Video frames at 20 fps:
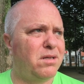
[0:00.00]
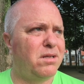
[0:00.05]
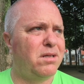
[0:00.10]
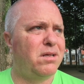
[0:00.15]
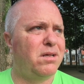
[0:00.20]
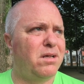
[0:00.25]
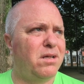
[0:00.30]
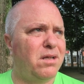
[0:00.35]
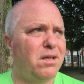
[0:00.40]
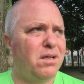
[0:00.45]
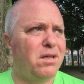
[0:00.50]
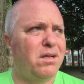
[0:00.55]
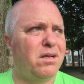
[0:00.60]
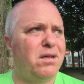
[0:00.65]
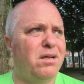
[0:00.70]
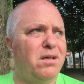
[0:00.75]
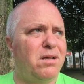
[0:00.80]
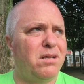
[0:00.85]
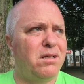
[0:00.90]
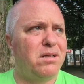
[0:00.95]

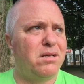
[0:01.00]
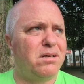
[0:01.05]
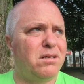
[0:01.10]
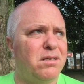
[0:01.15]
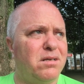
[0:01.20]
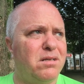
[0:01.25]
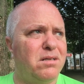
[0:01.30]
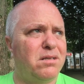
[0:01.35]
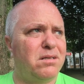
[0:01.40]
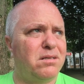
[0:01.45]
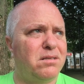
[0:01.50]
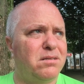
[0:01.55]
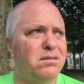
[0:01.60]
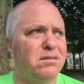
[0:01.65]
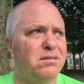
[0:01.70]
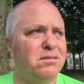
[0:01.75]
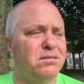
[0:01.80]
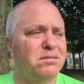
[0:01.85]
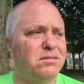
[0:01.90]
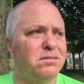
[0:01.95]

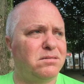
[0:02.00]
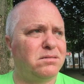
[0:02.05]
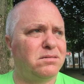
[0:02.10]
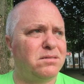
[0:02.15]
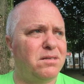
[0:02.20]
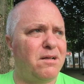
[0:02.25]
(silence)